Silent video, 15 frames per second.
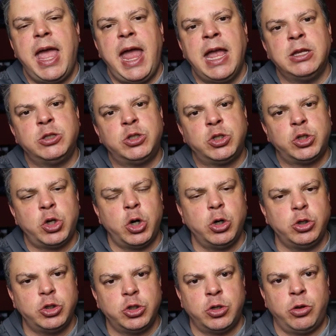and
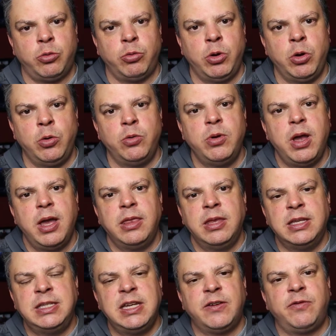search through the
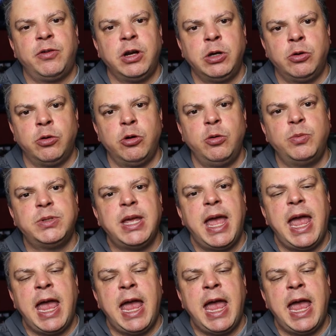different groups